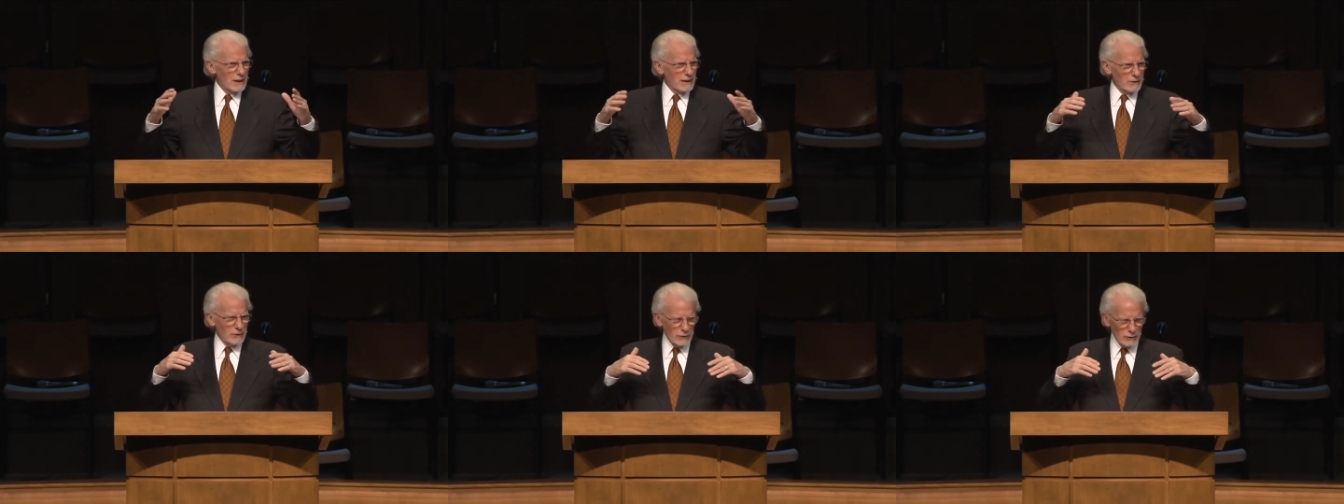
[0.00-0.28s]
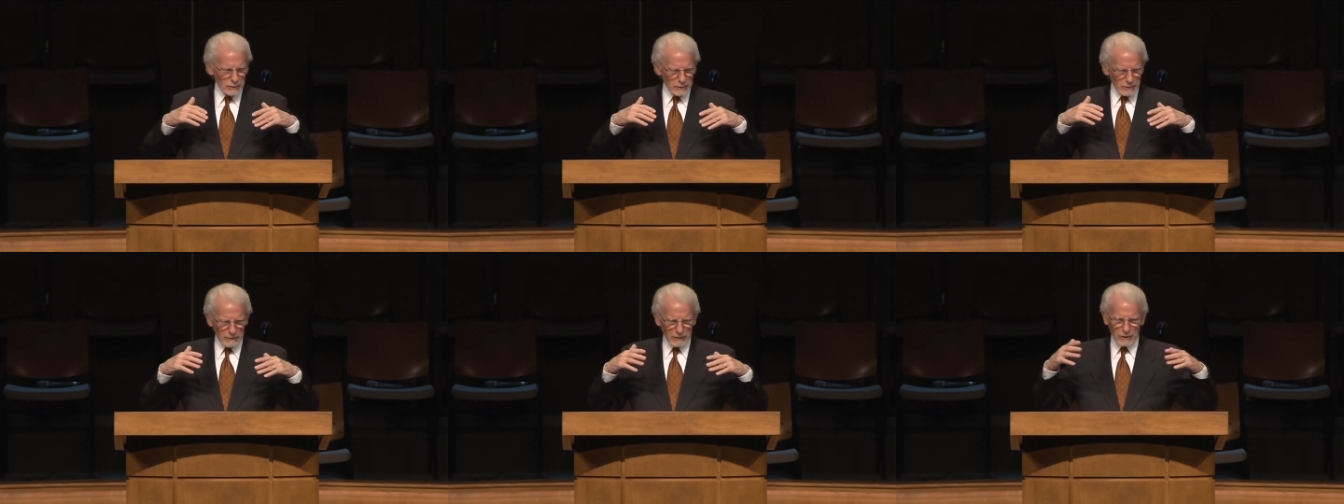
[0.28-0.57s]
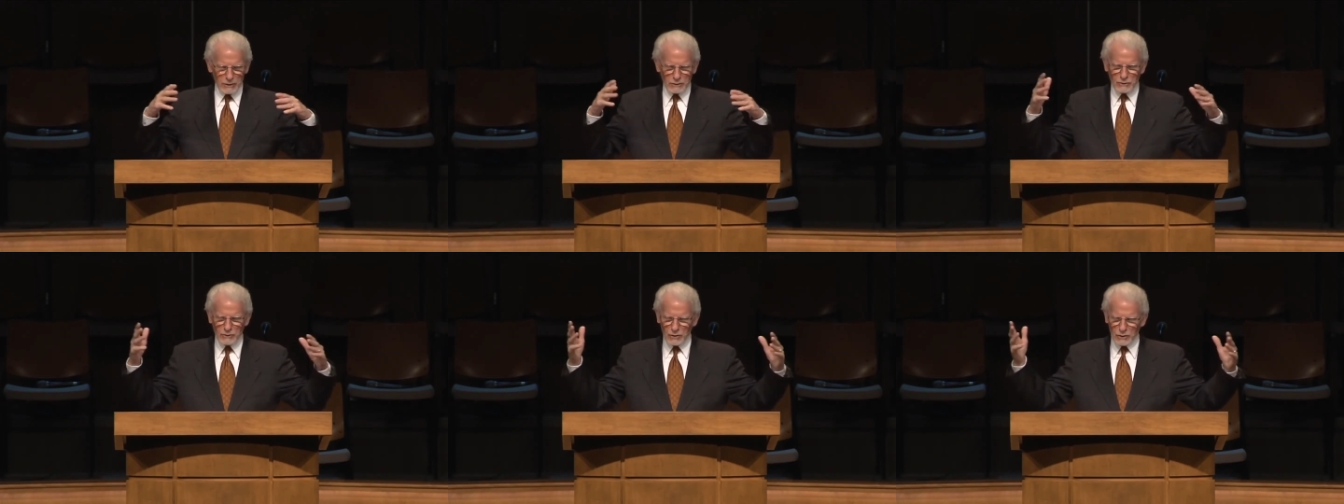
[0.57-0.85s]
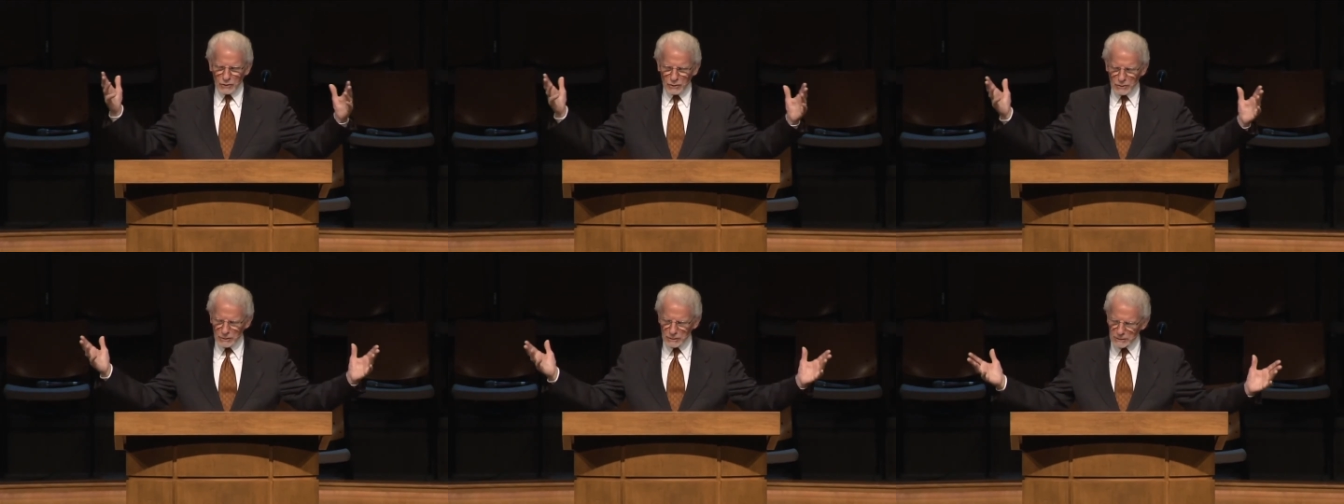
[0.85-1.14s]

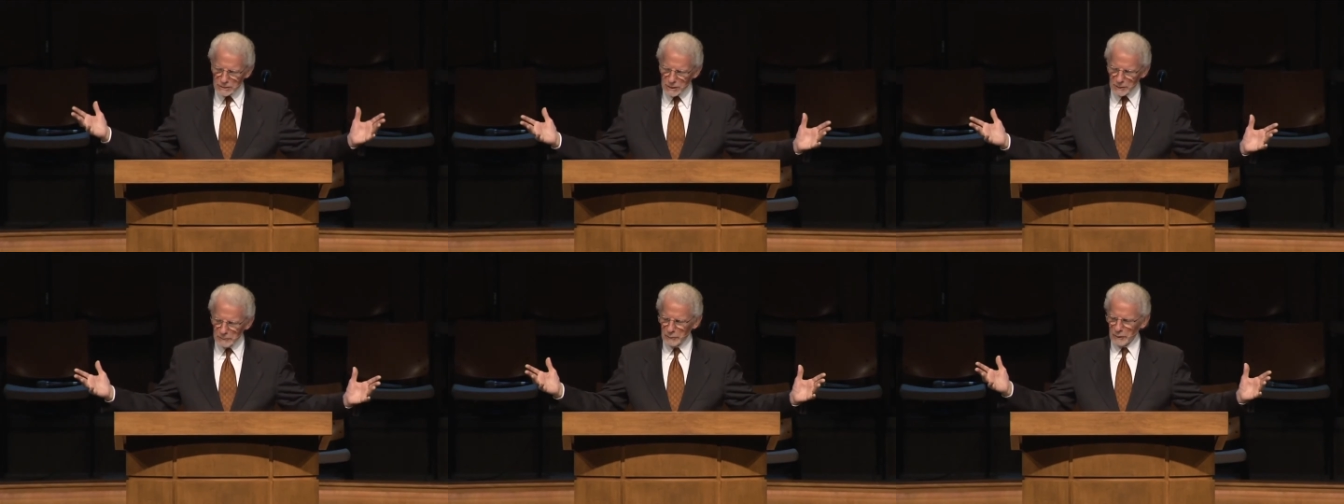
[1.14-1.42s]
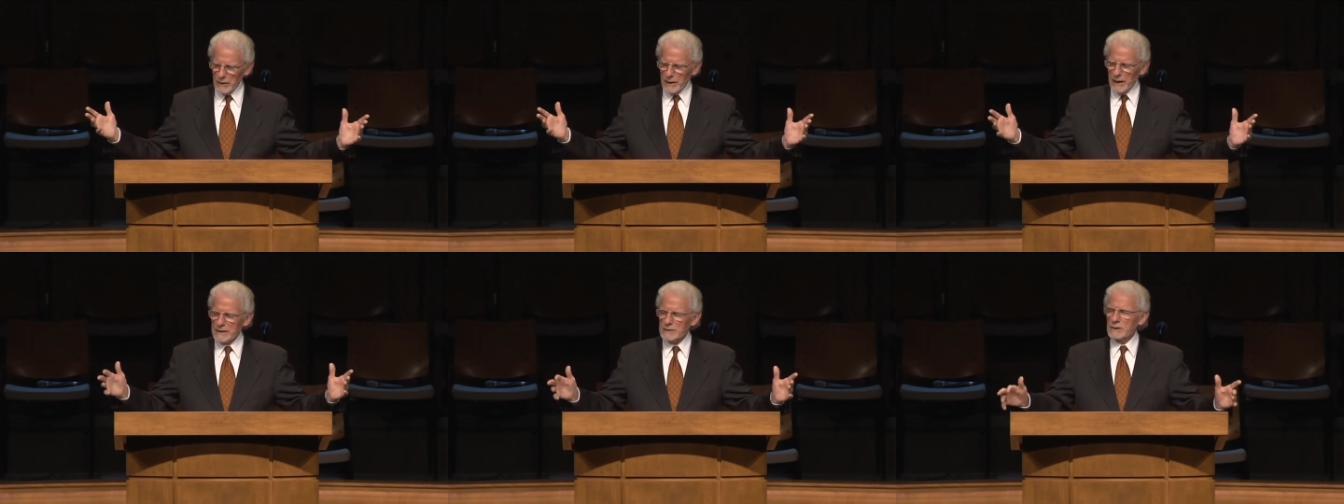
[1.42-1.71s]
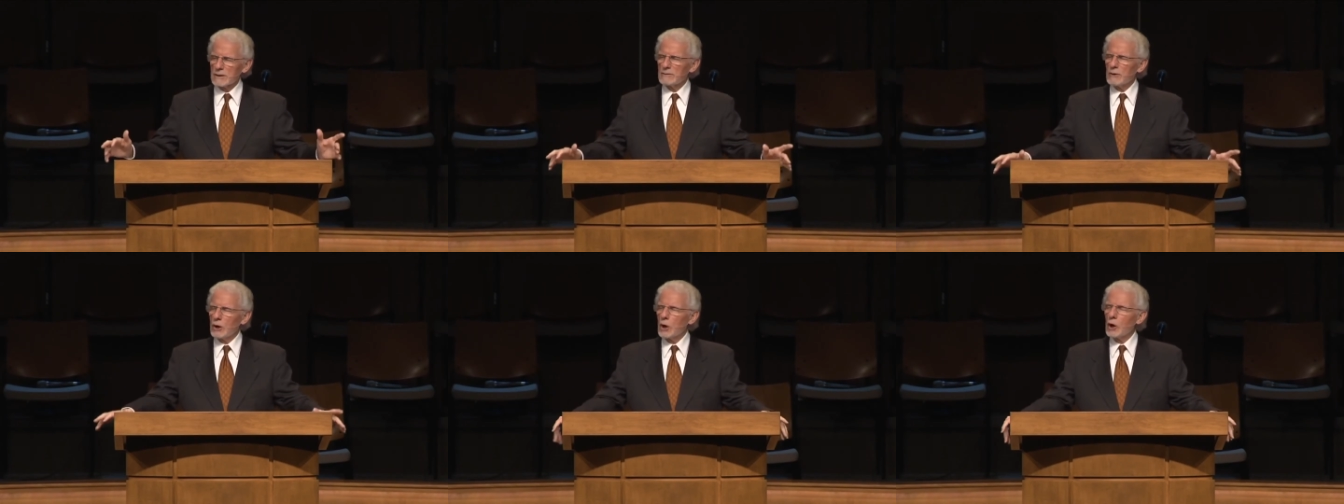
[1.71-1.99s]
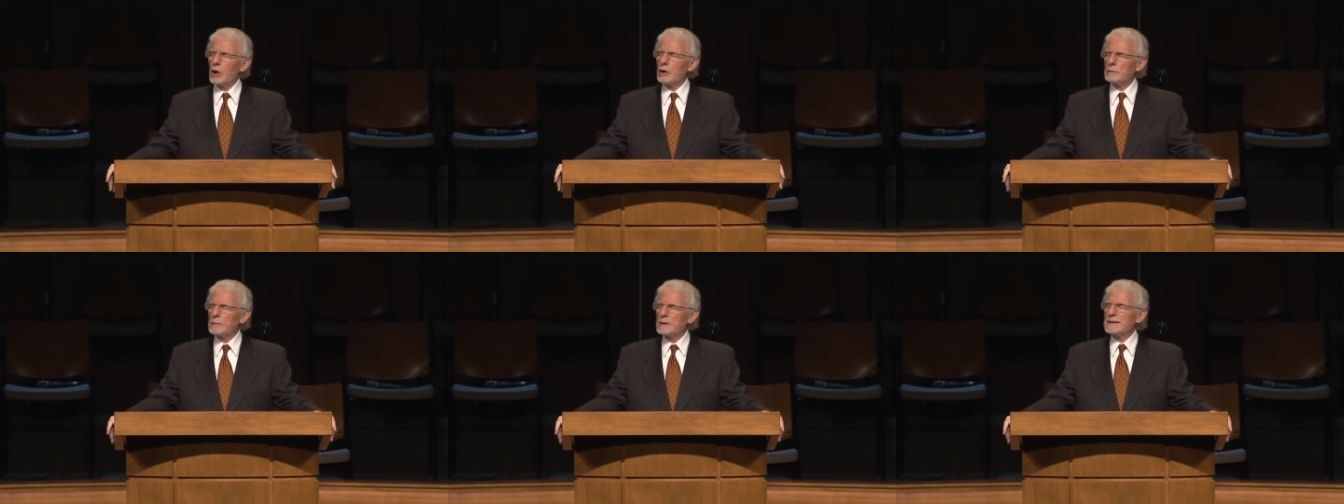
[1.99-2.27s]
universal, comprised of
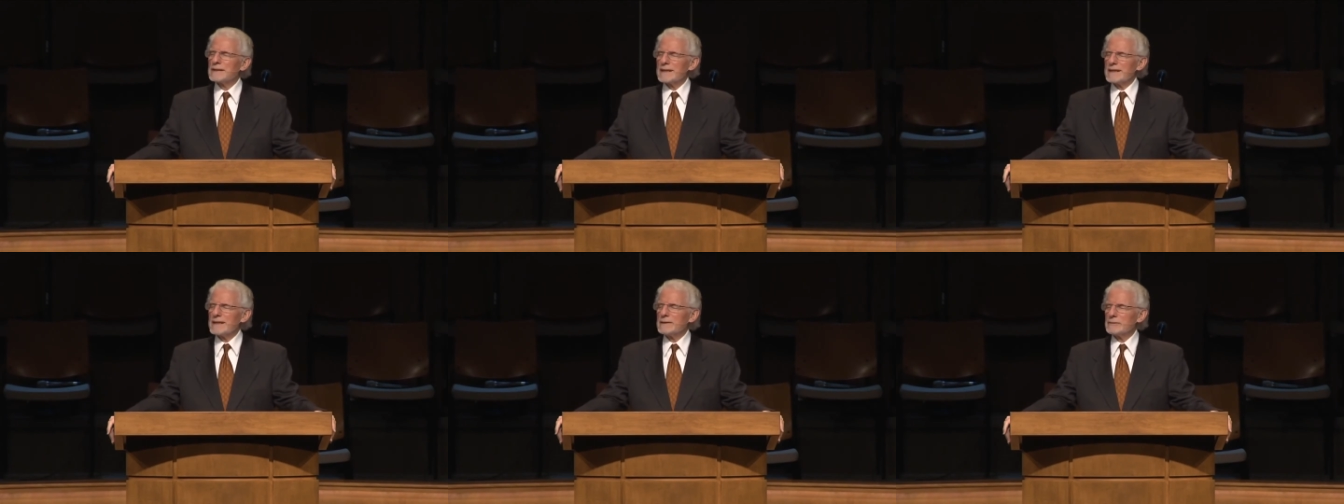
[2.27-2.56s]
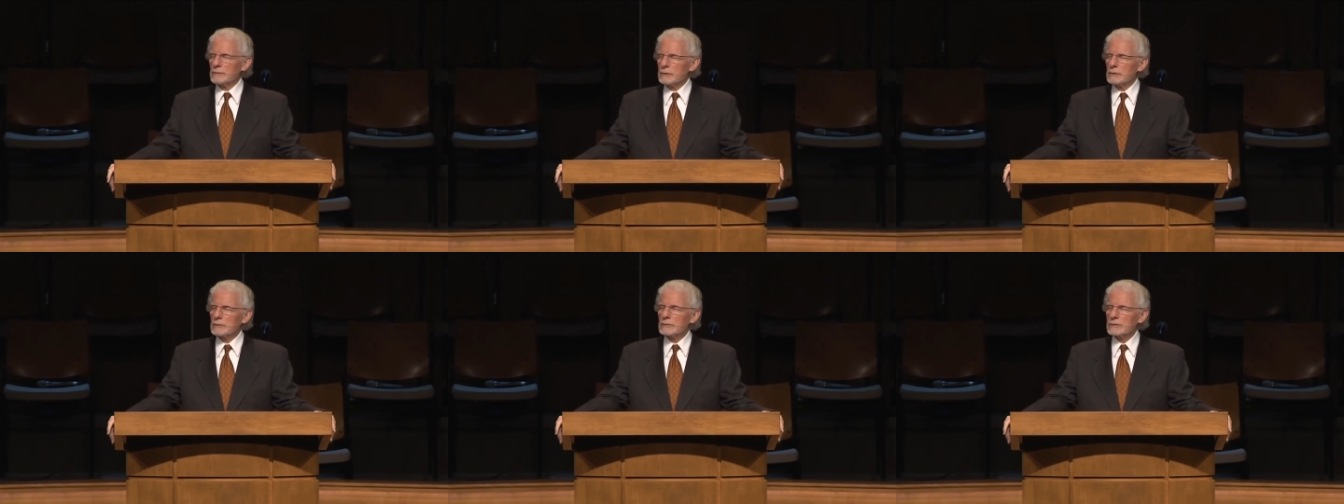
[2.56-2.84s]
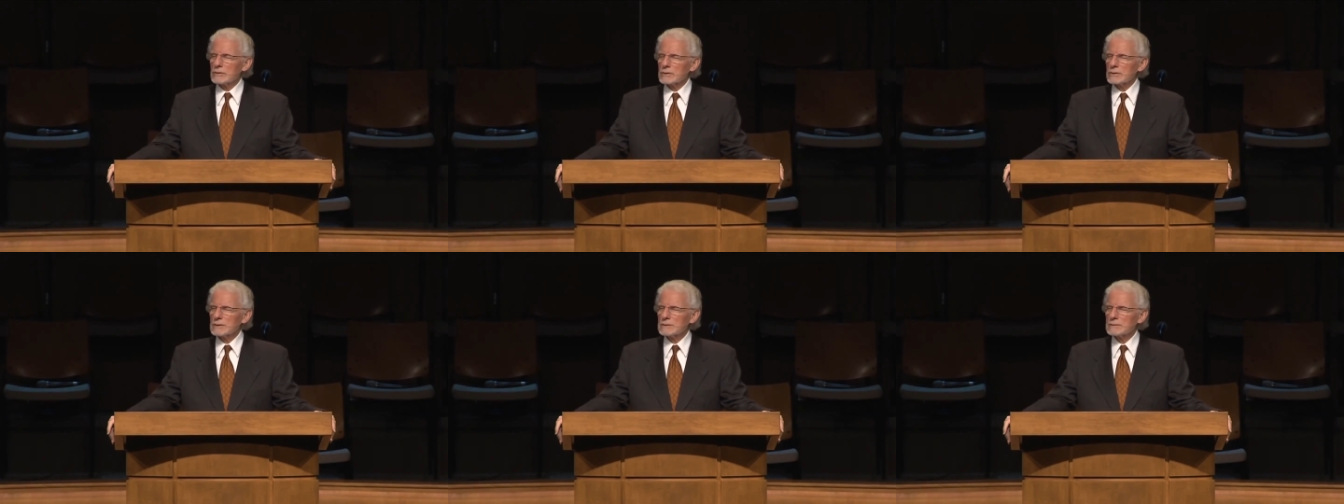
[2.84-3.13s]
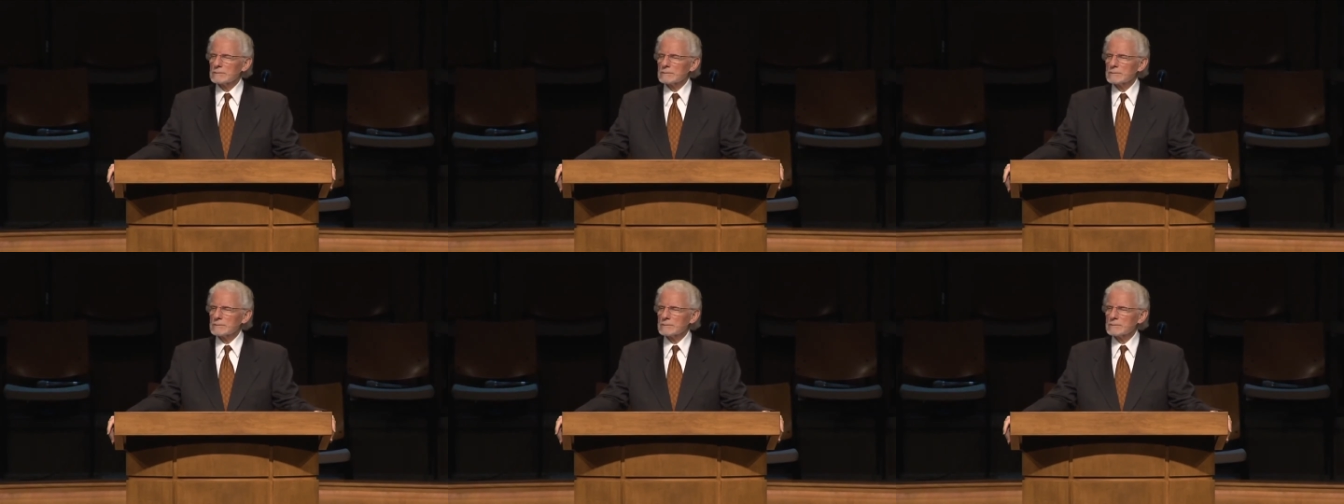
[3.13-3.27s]
all believers,